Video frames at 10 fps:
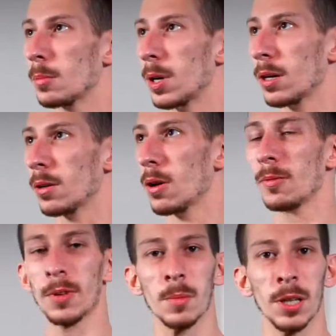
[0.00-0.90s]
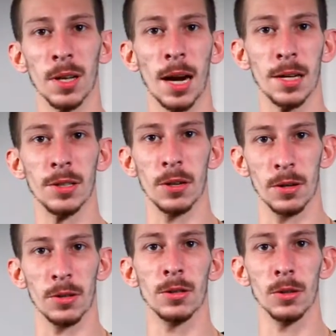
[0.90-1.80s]
but it'll hopefully be a lot easier
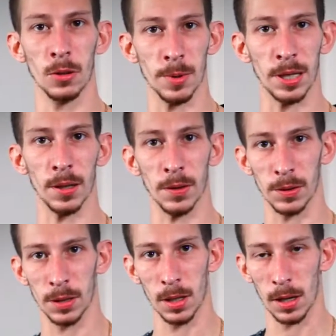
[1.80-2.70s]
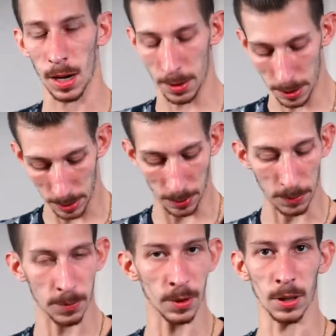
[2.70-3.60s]
to do because I think
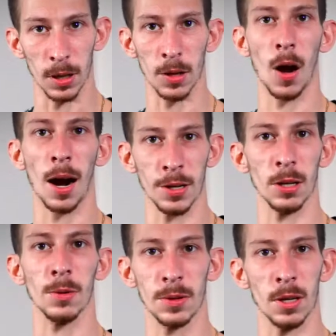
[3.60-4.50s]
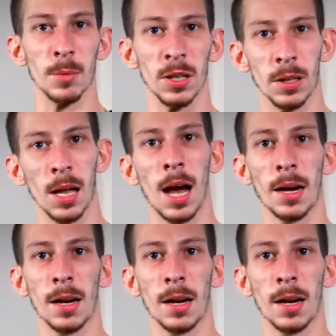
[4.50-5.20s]
the audio is going to be a lot